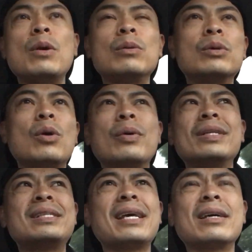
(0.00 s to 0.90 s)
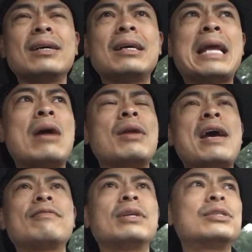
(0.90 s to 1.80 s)
know, going to take an hour and a
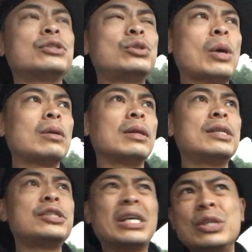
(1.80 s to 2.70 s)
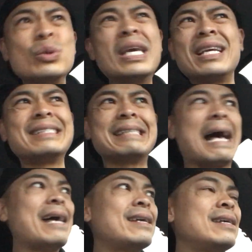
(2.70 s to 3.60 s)
half lunch or 2 hour lunch, and you get
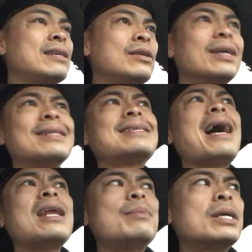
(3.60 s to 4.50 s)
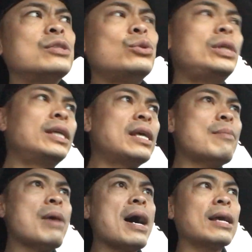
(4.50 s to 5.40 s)
anxiety. You get anxiety because you need to
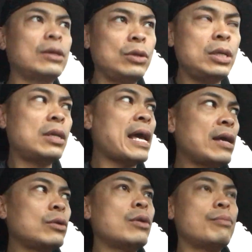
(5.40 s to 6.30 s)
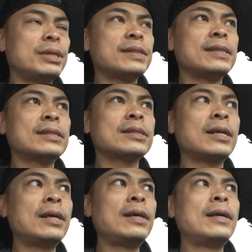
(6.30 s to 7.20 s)
get back and you need to handle your business.
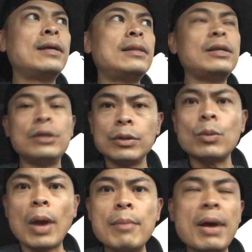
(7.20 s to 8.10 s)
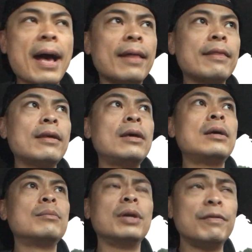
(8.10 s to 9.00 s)
Then you're in the right path.
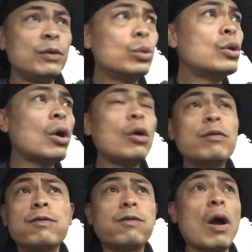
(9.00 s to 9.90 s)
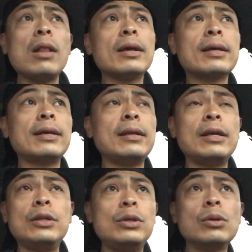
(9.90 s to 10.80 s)
But if you go frolic and
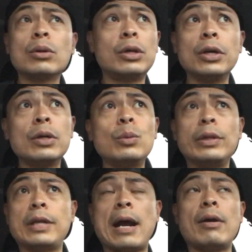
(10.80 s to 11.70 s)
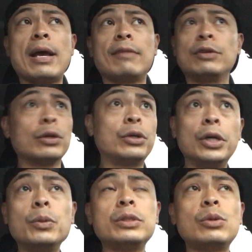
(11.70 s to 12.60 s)
you're good with an hour and a half, you're
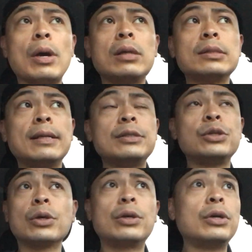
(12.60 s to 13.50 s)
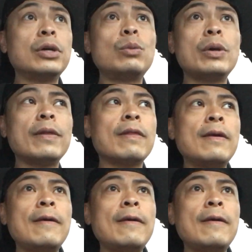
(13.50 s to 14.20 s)
good with 2 hours lunch, you're good with,